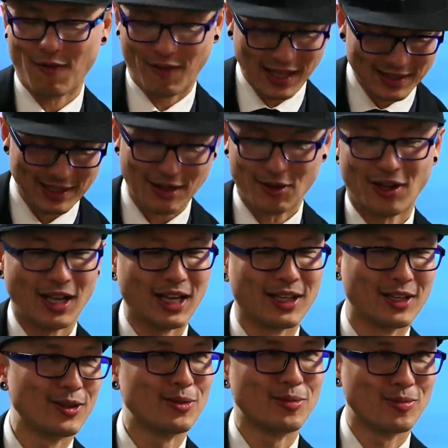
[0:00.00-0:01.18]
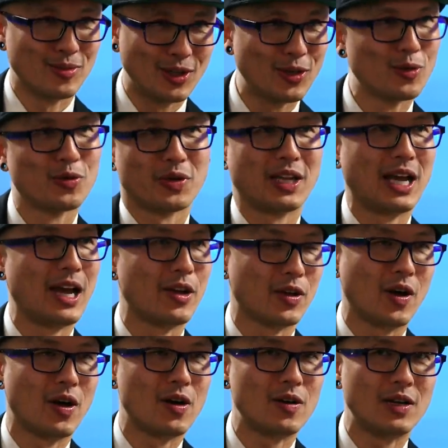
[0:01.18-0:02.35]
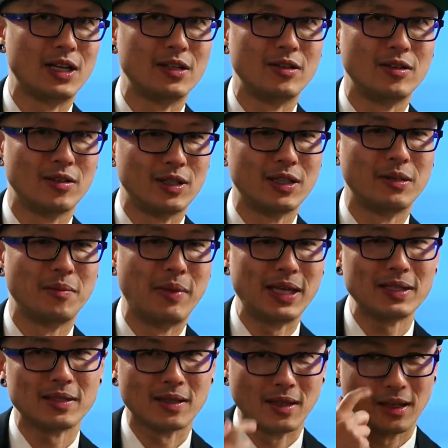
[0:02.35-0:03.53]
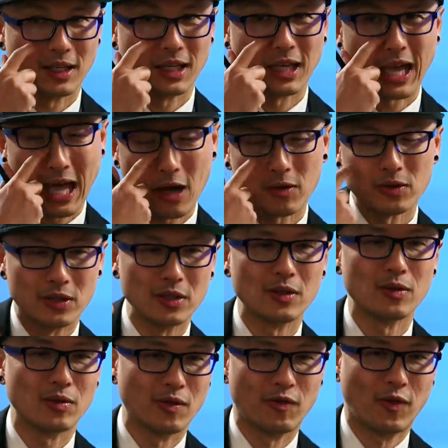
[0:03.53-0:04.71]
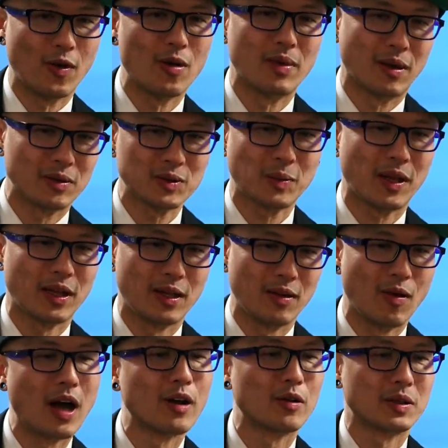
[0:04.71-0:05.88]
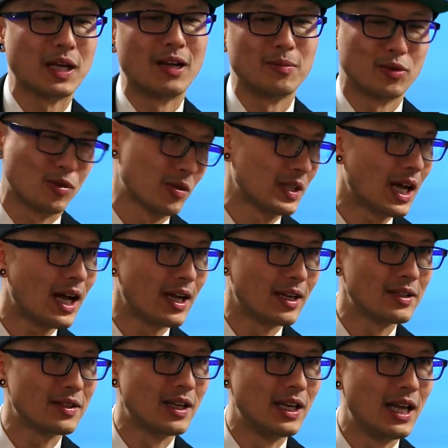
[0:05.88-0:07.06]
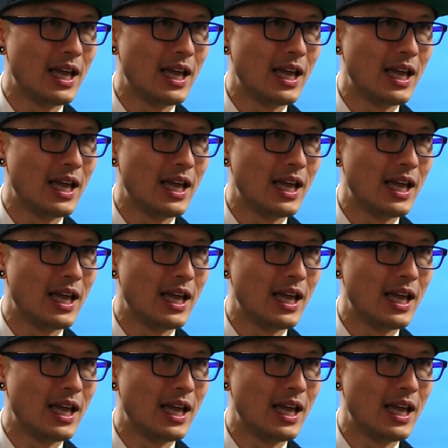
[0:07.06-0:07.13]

if that sounded like you were the guy to call, and you could basically outdo a firm that was probably 100 times your size